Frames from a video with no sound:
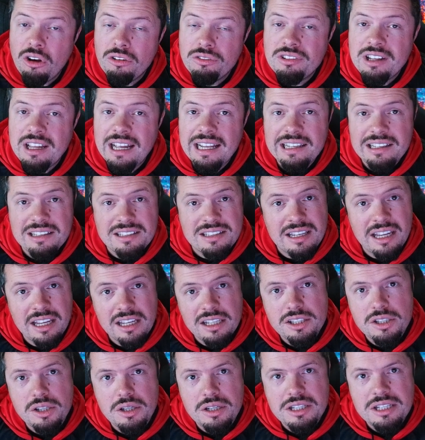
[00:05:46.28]
colors
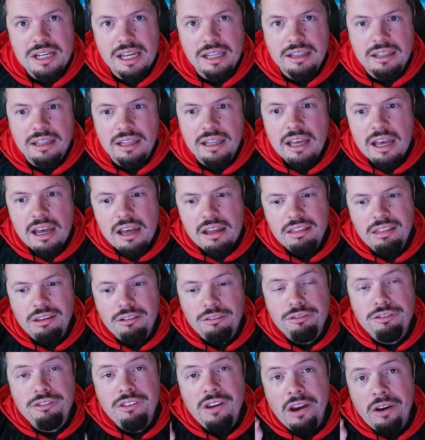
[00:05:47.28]
next to each other. The
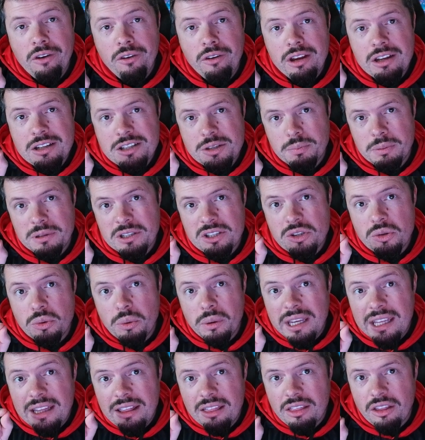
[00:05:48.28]
variance
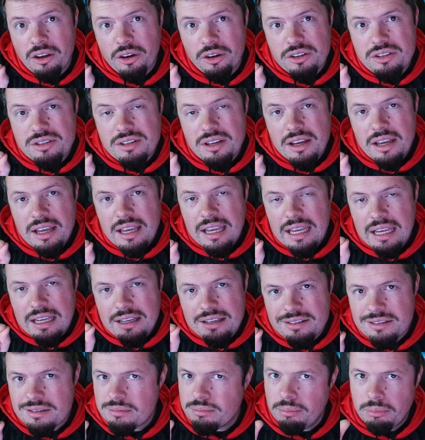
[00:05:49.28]
between those
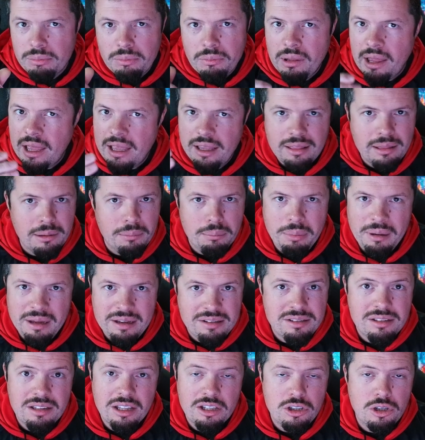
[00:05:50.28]
is like the
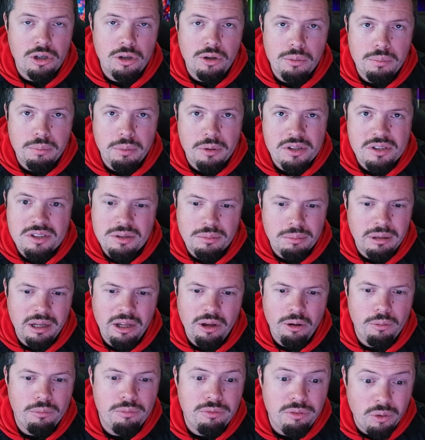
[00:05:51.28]
best that you could possibly
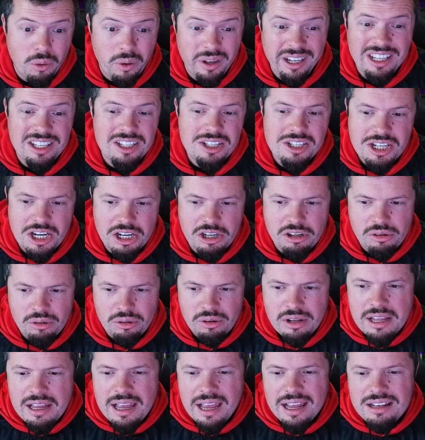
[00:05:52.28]
hope for in general,
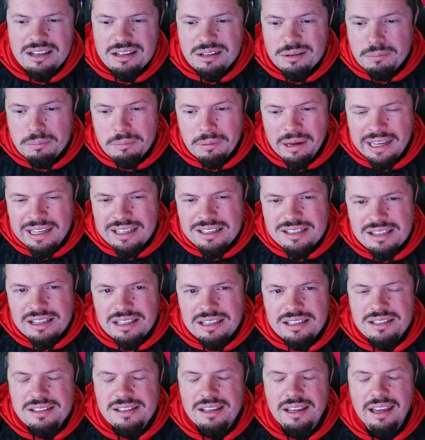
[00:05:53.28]
and it makes
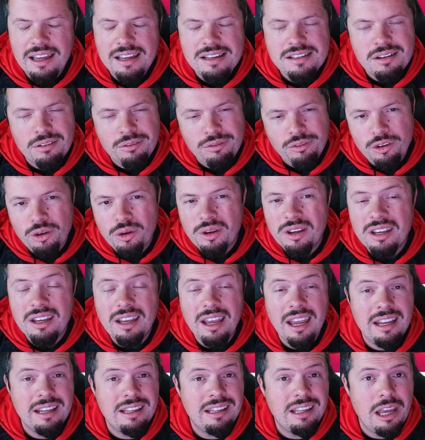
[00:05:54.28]
this as a viewing
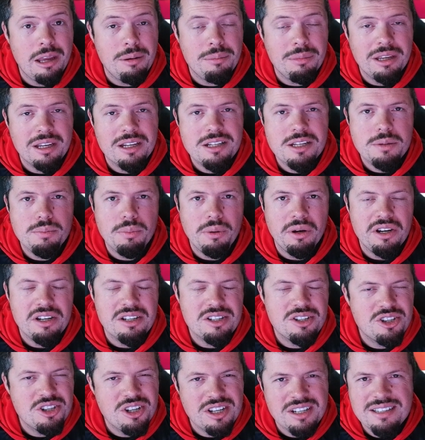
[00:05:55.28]
and gaming
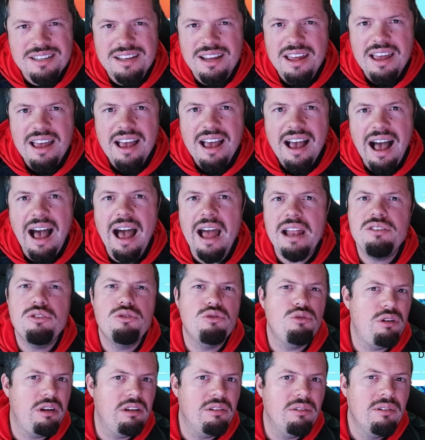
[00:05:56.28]
experience just
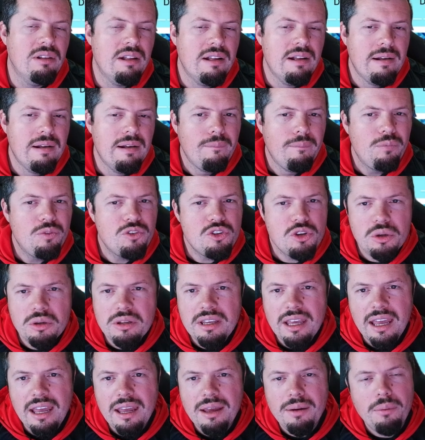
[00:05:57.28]
unreal.
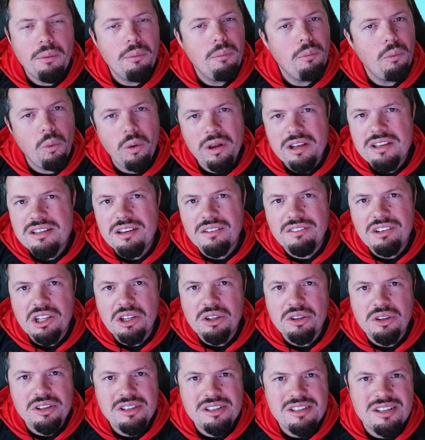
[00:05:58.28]
2K
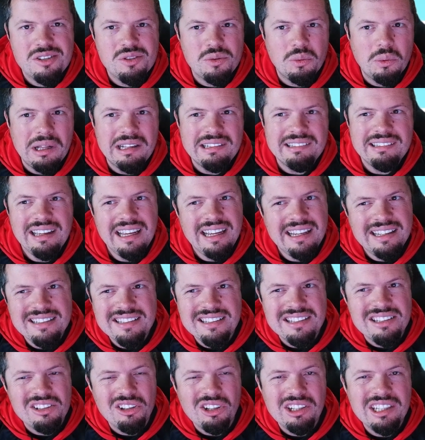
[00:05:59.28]
170Hz as well,
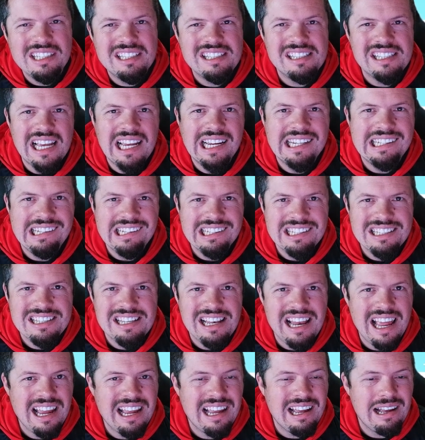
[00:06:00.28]
it's not exactly a
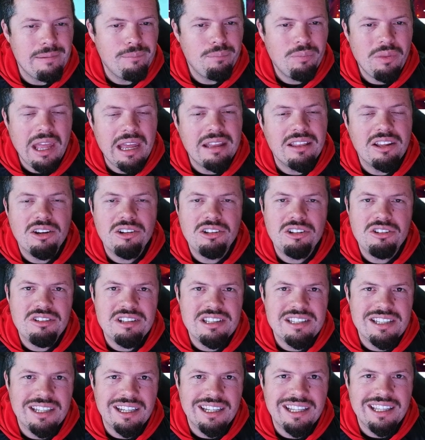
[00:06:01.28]
slacker, and the only
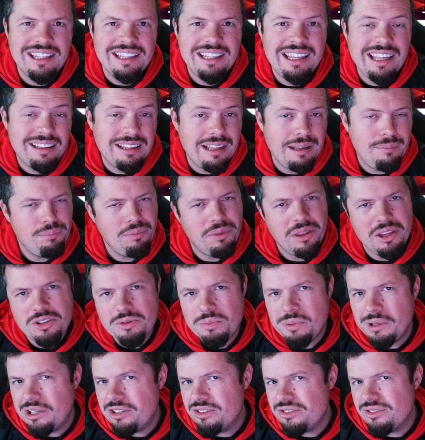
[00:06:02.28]
reason it can get there is
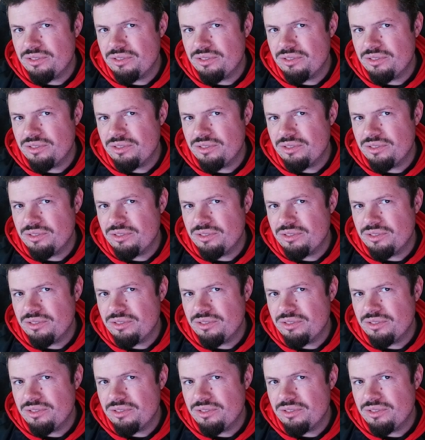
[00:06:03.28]
because